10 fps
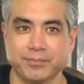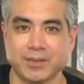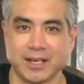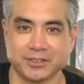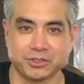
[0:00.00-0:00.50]

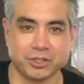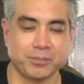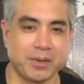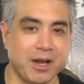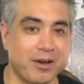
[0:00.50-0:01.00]
that it
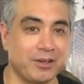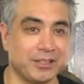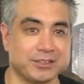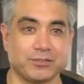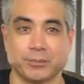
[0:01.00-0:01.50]
took my
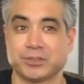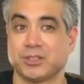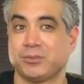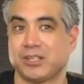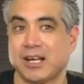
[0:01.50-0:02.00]
audience from
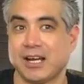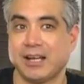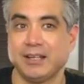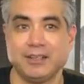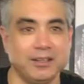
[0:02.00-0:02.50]
somewhere
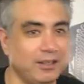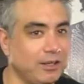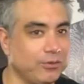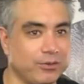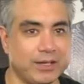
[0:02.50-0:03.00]
high
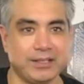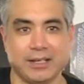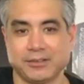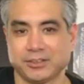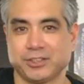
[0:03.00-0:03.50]
and right
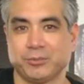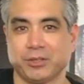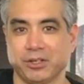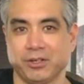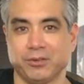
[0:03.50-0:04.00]
down to
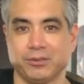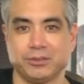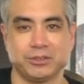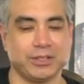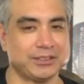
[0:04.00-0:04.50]
somewhere low.
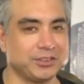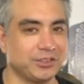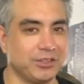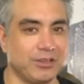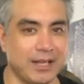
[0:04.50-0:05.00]
So that's
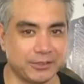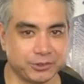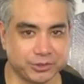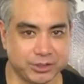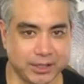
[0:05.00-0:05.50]
just a little
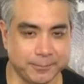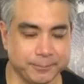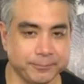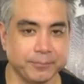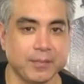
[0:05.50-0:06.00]
extra tip
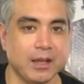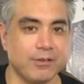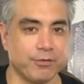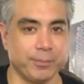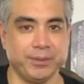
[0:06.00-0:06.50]

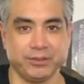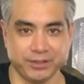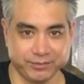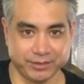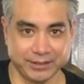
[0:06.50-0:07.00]
for
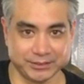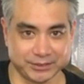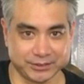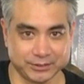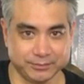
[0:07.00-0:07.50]
building
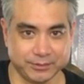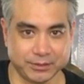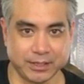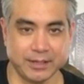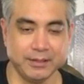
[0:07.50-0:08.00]
phrases.
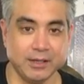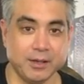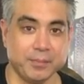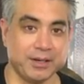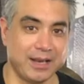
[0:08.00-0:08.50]
Okay,
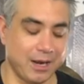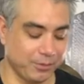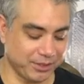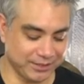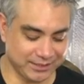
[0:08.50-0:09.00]
but now
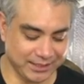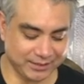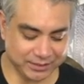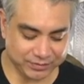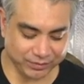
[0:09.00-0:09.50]
we're going to take
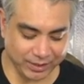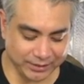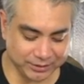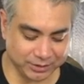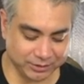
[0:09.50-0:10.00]
this
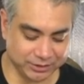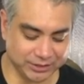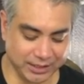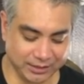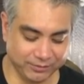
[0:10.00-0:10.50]
phrase, our
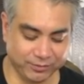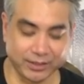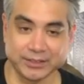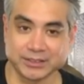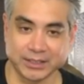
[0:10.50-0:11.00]
2nd
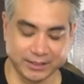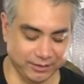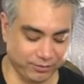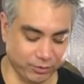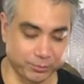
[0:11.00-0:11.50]
phrase in
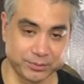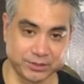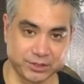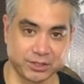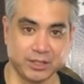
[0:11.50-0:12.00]
the 4th
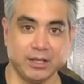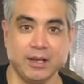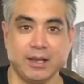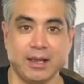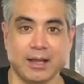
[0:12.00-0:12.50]
position,
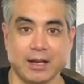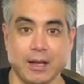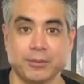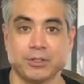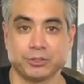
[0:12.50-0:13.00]
and
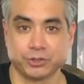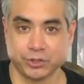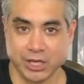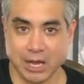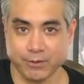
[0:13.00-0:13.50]
I'm going to show
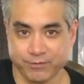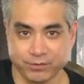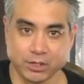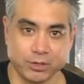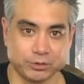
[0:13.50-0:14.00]
you how it
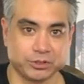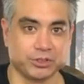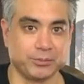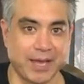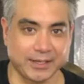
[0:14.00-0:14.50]
flows to
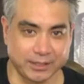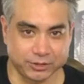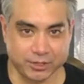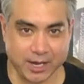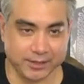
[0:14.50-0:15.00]
the backing
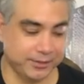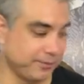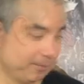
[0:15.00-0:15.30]
track.